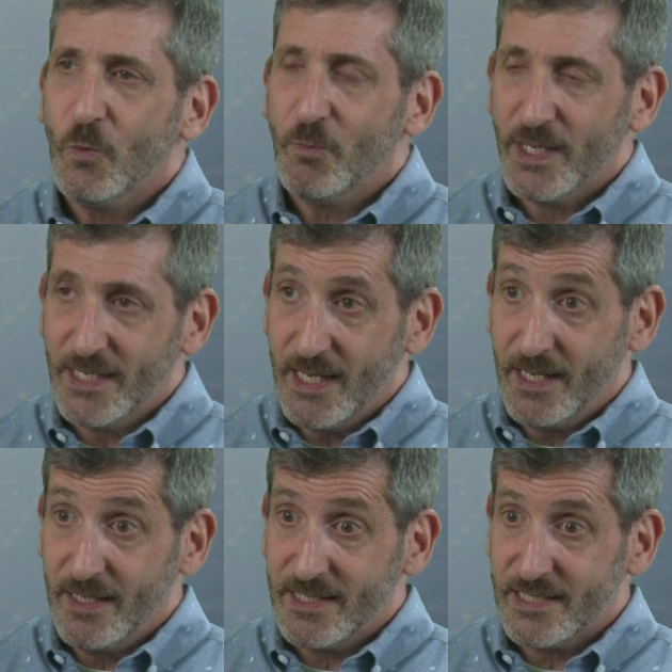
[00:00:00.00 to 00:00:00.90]
But
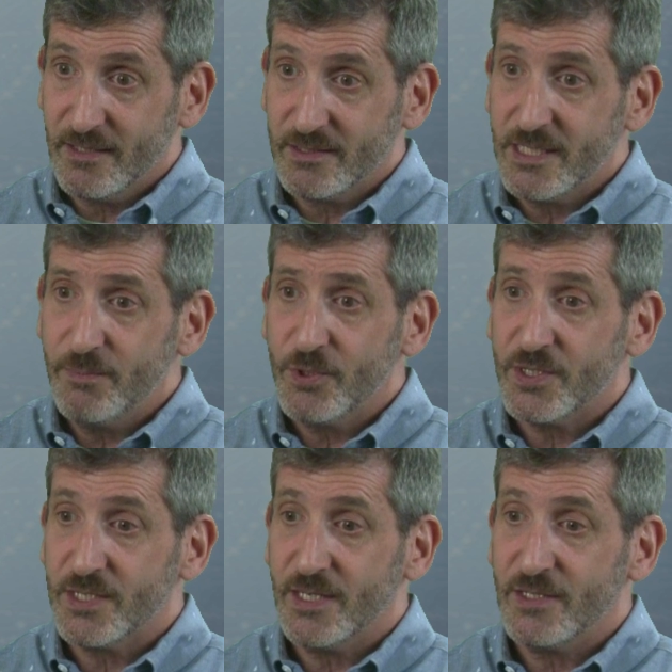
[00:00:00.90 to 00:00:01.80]
in still deeper
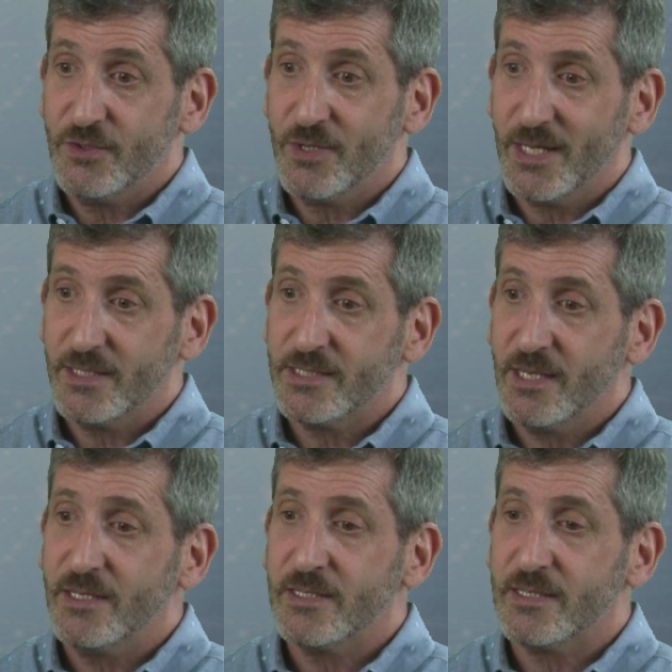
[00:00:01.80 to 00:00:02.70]
states, you get a
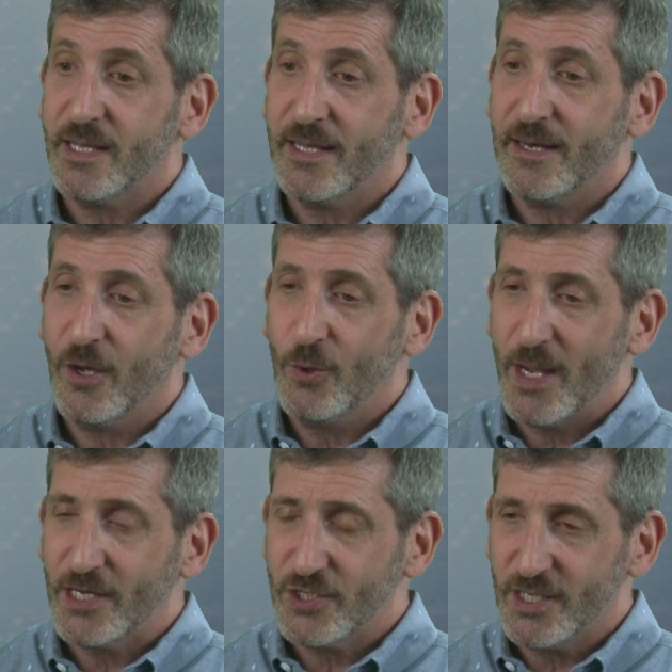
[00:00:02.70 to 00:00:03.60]
sense that, oh,
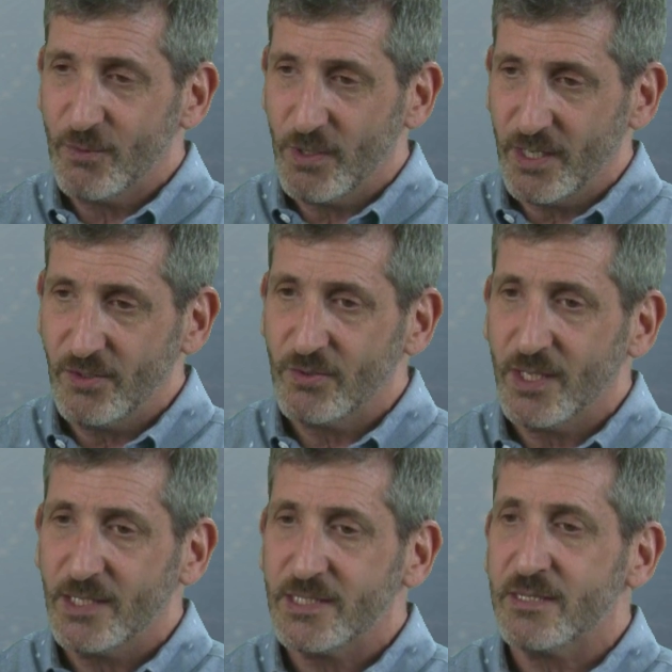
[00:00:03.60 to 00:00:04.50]
actually what
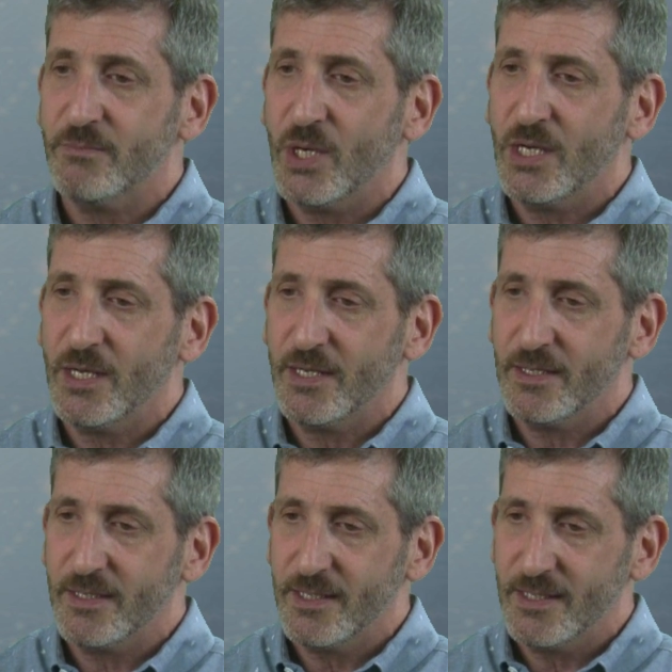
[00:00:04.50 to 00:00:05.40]
underlies the
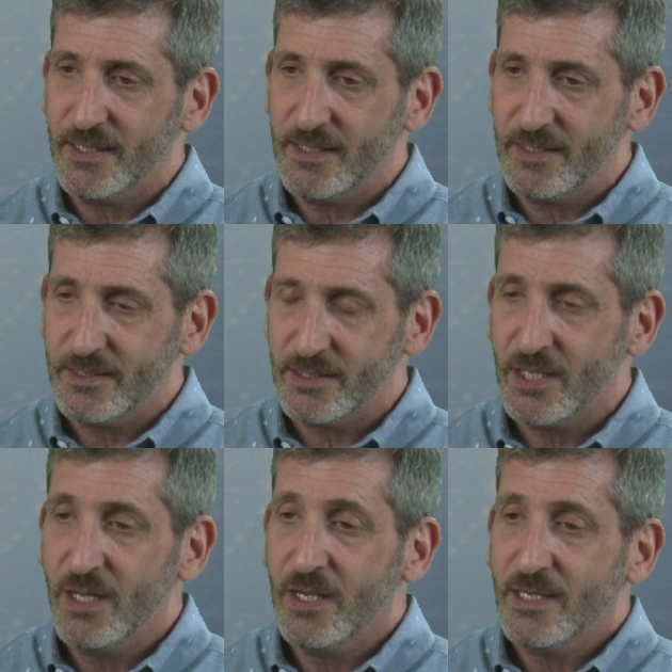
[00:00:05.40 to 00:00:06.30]
mind is
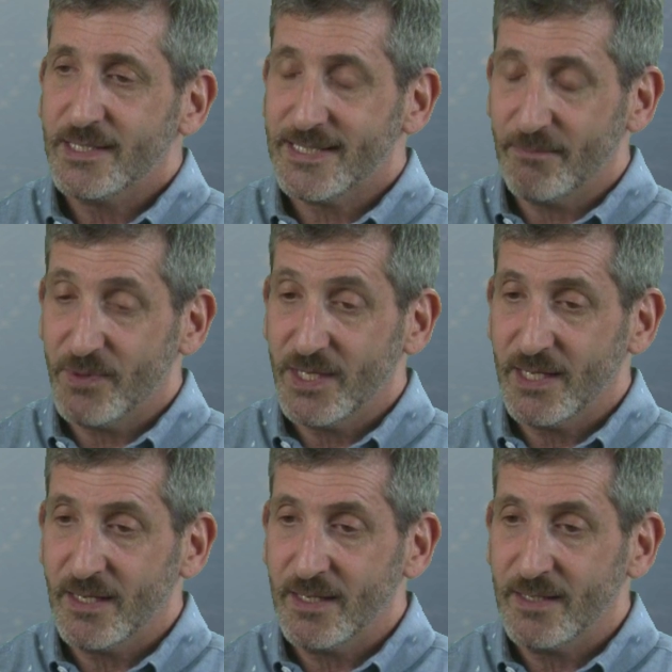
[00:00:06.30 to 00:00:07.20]

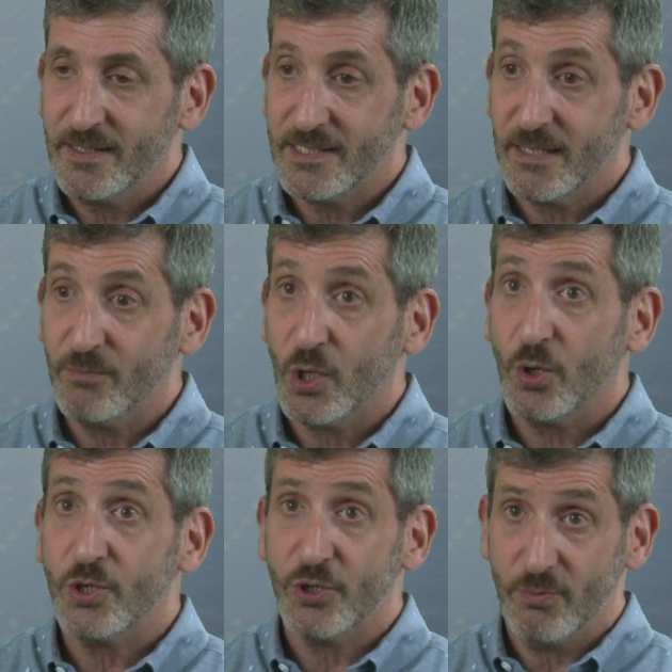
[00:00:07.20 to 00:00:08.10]
something, some
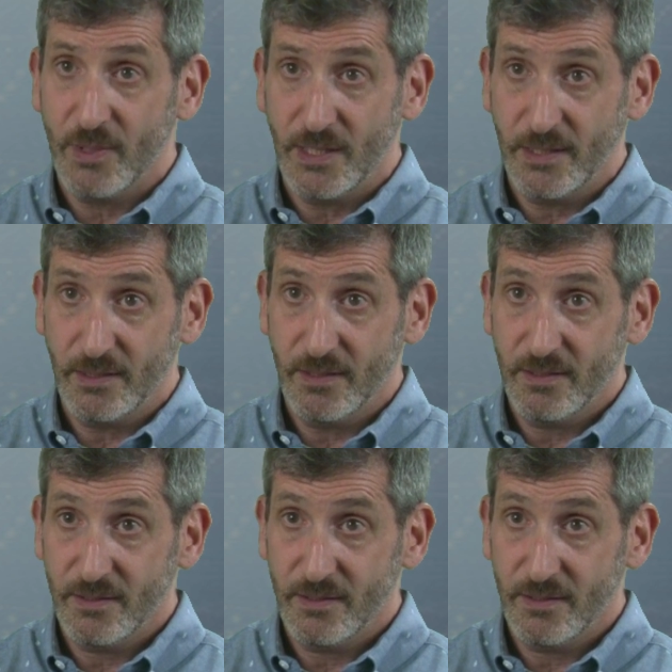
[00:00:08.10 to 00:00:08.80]
larger mind.